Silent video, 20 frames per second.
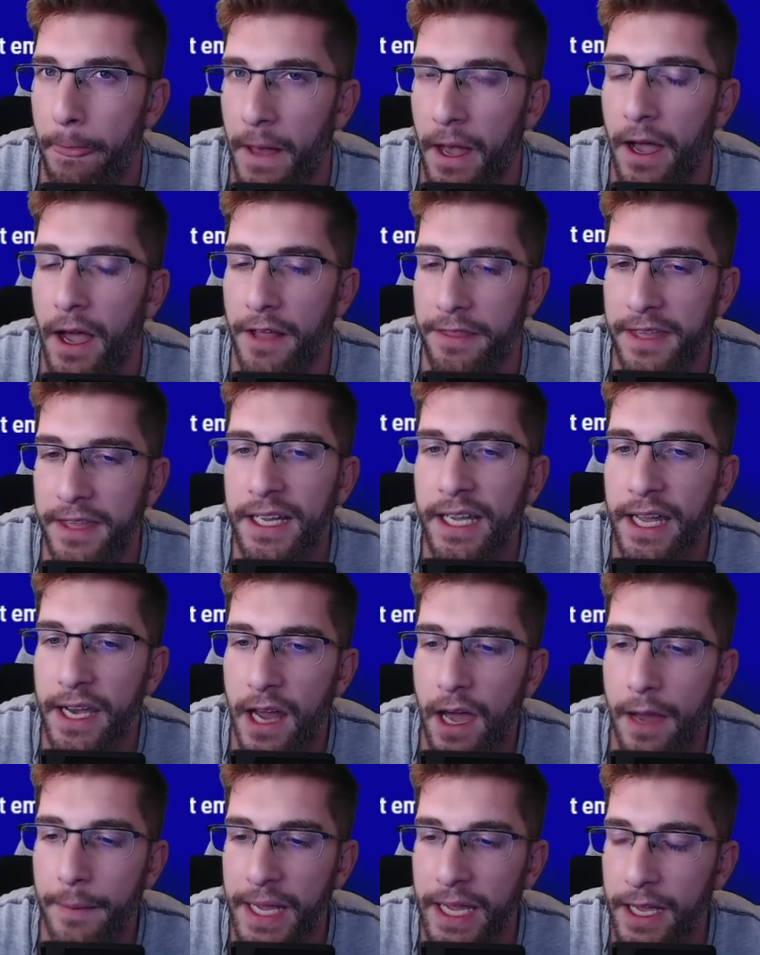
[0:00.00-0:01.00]
I think
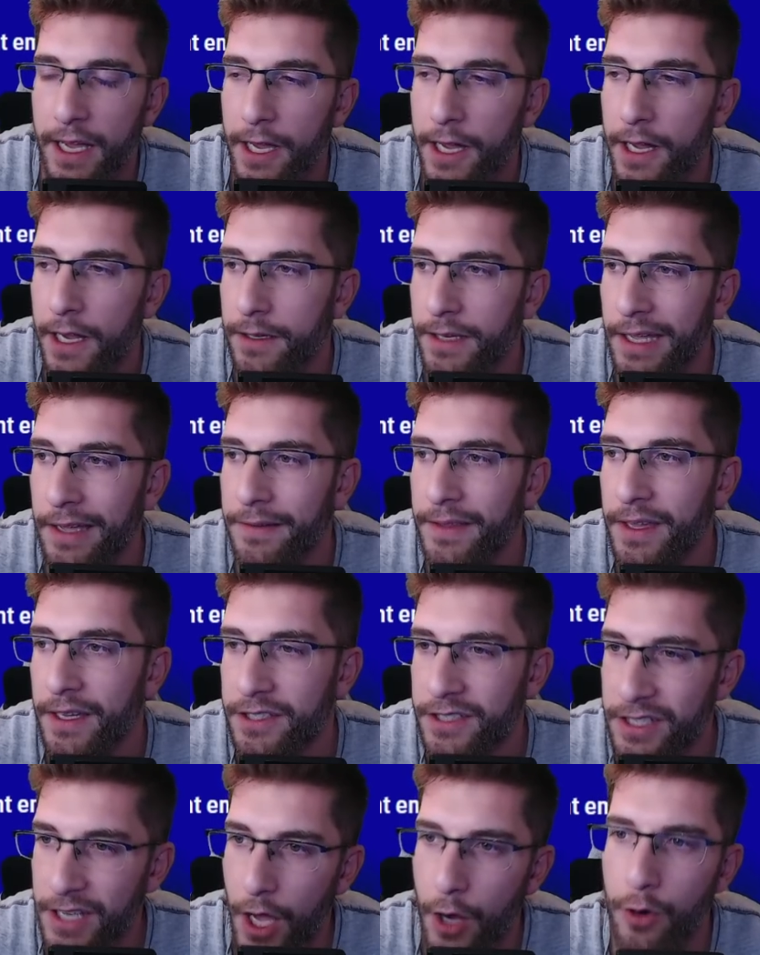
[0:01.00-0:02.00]
Konami, they're
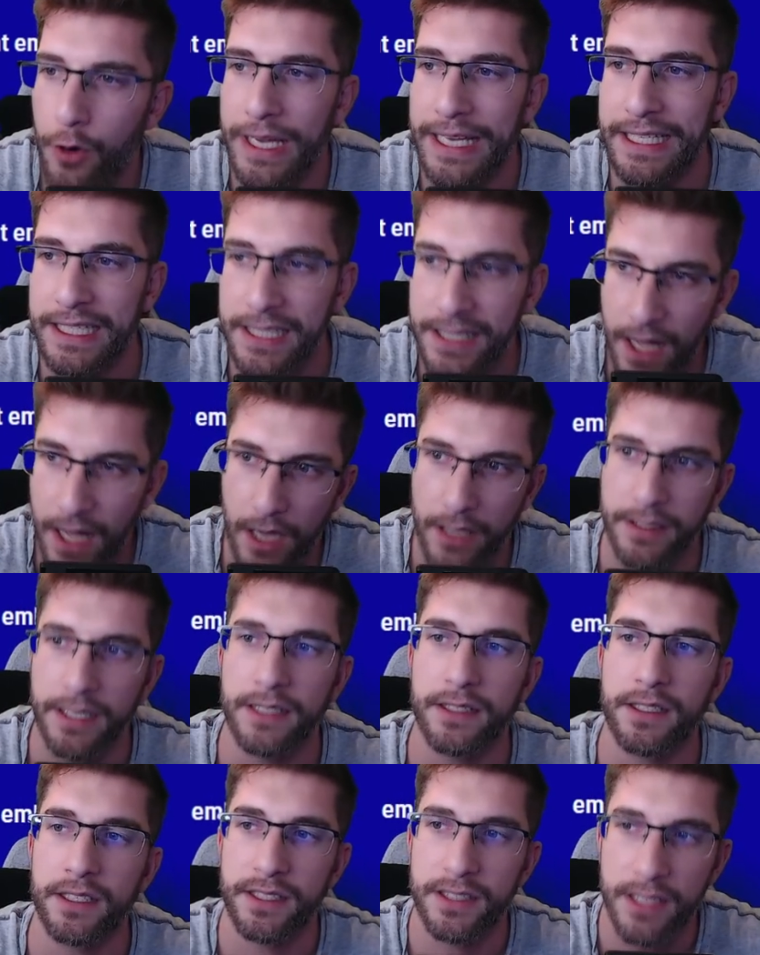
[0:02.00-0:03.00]
slowly
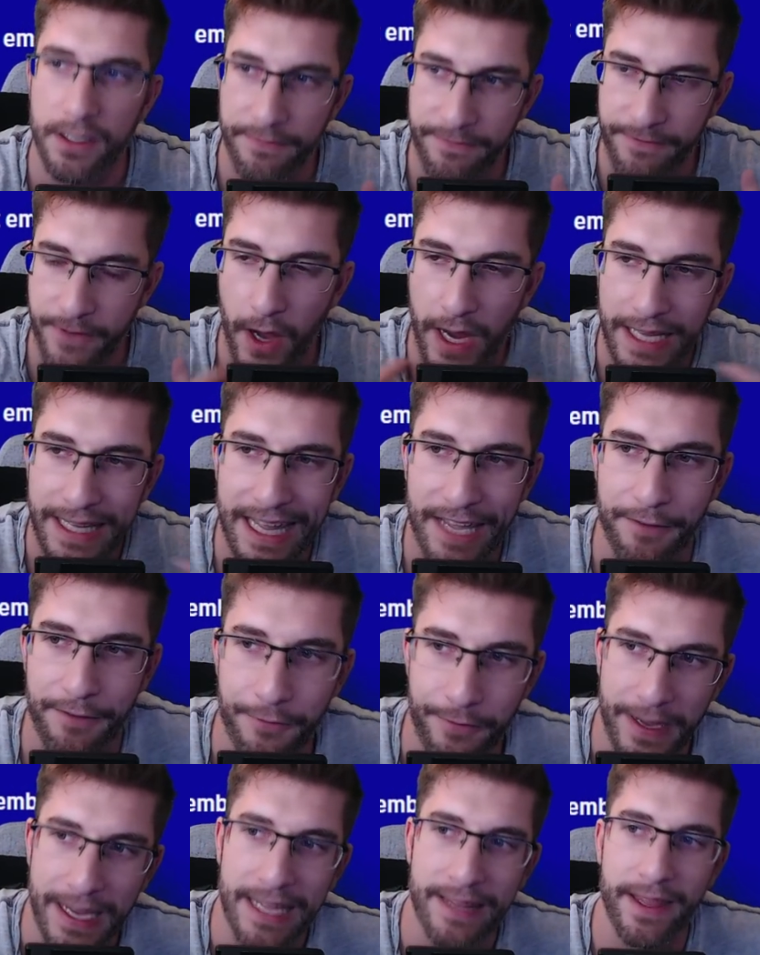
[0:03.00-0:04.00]
starting to find their
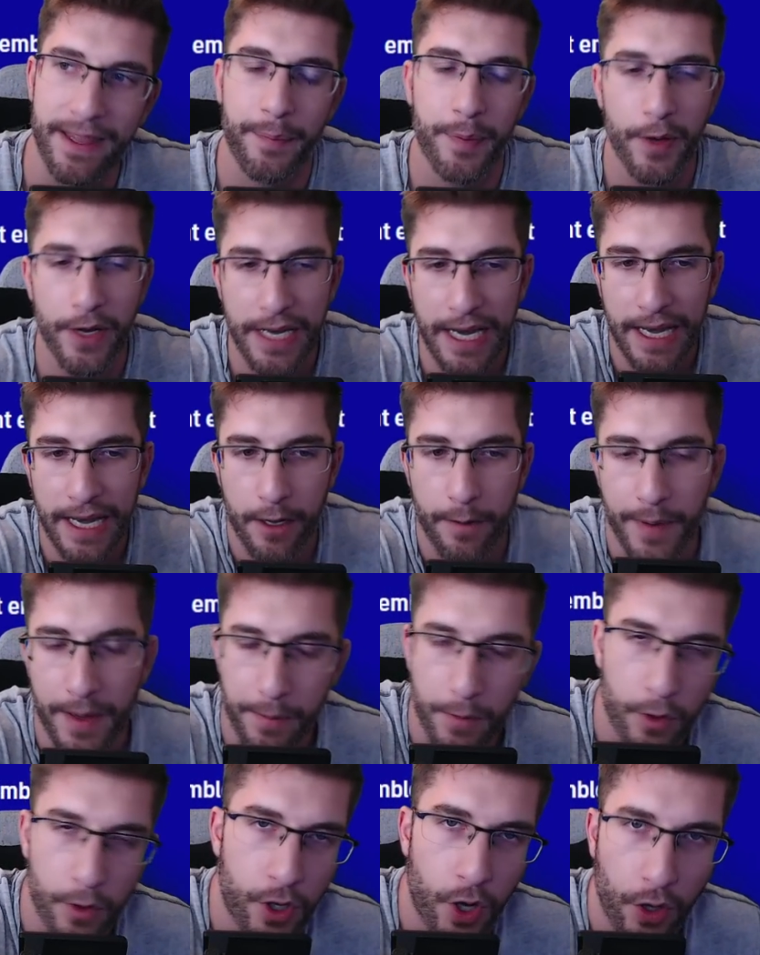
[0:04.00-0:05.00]
feet. They're putting a little
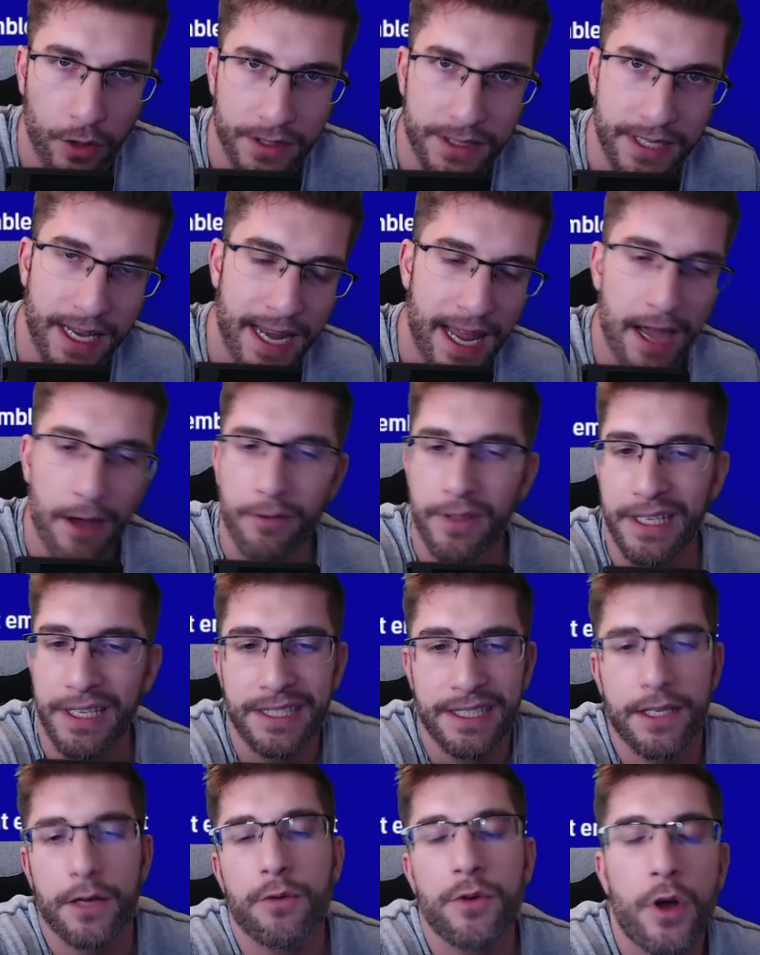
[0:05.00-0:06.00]
bit more content out.
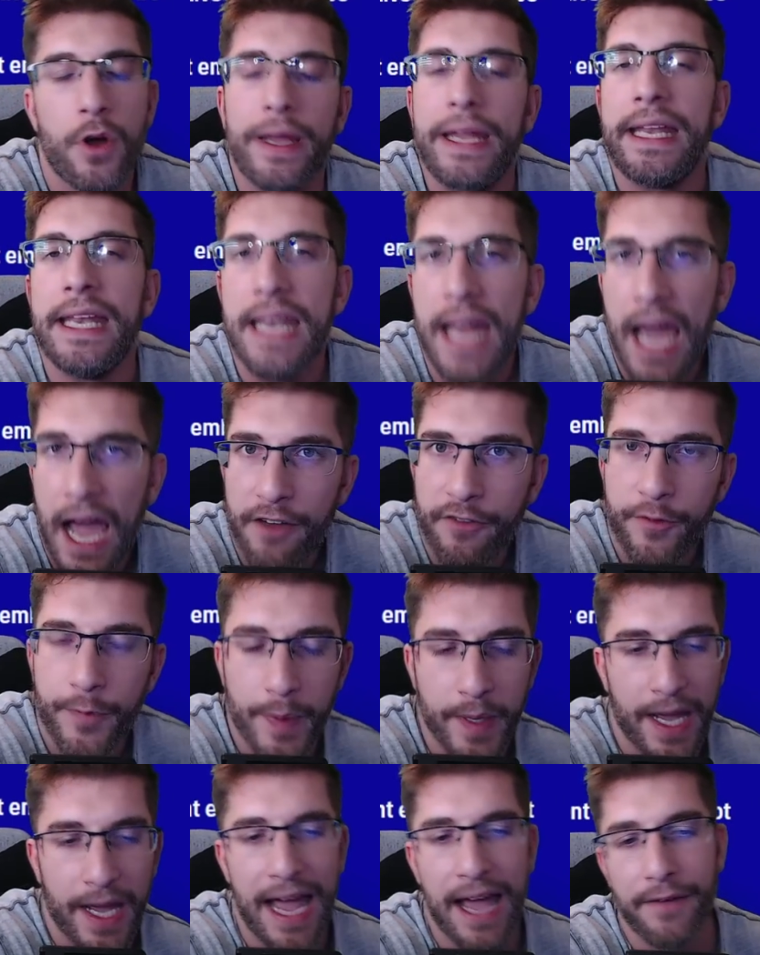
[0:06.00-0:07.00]
There's still not enough,
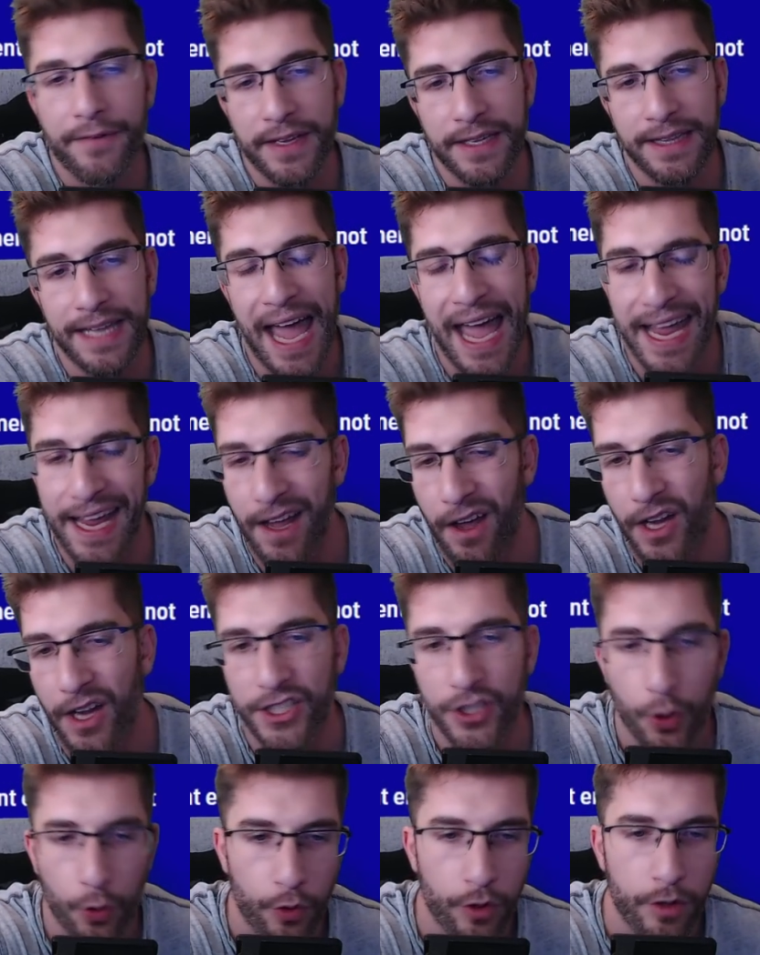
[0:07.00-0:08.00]
but having the AI
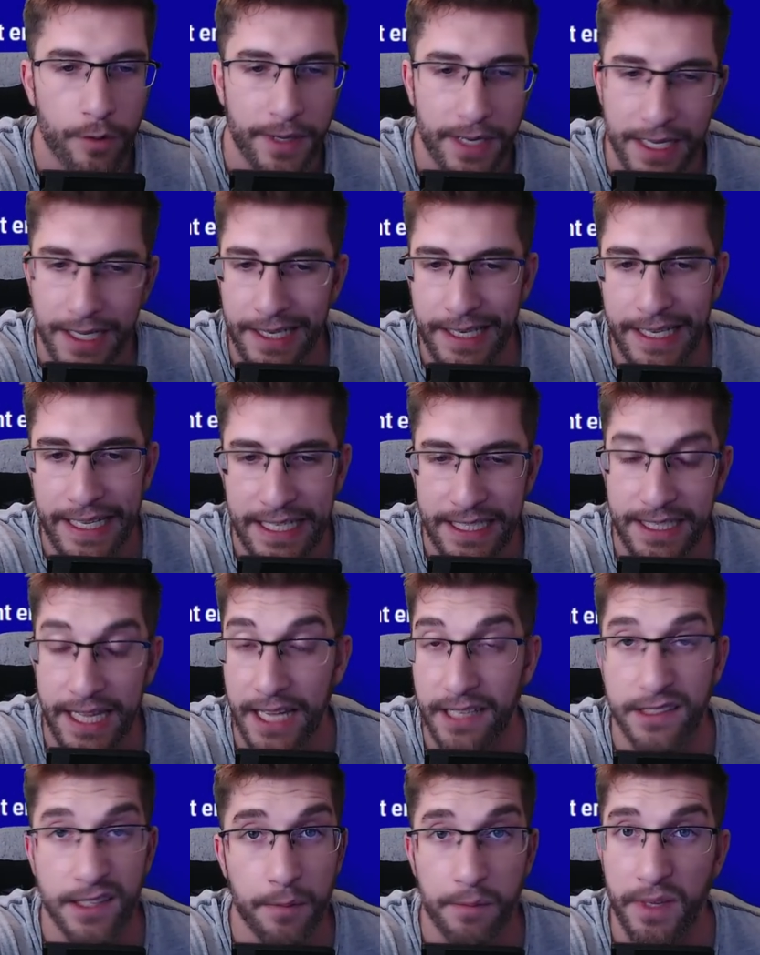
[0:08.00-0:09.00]
tournament, at least
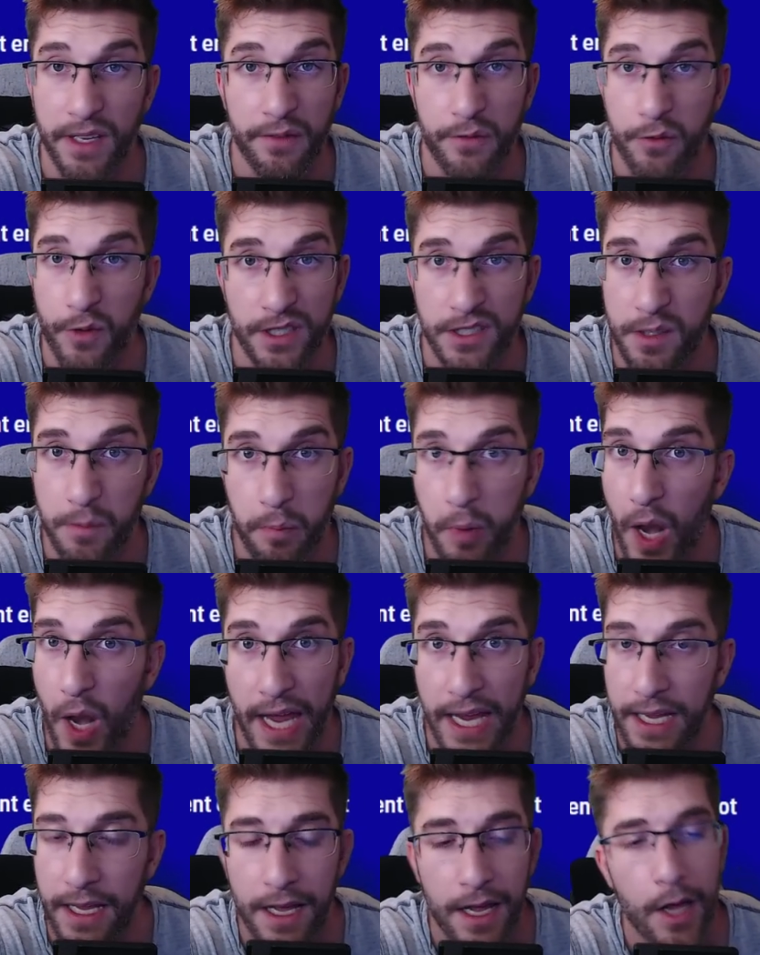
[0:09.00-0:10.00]
that's something for us to
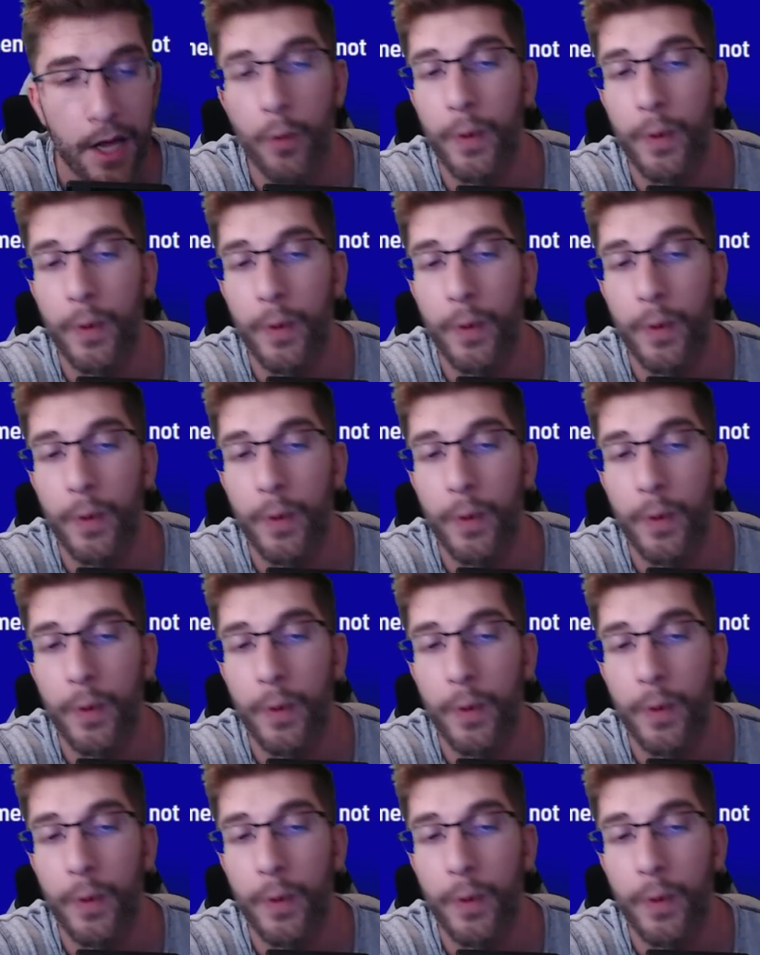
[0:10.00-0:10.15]
play.